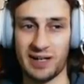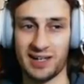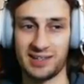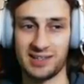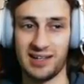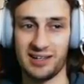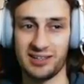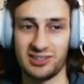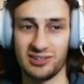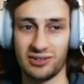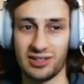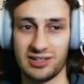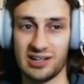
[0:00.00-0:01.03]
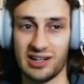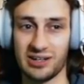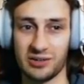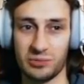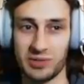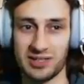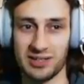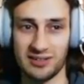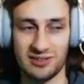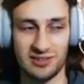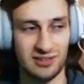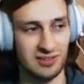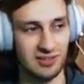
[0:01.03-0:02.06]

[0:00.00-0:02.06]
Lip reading: the last solid tile that we touched.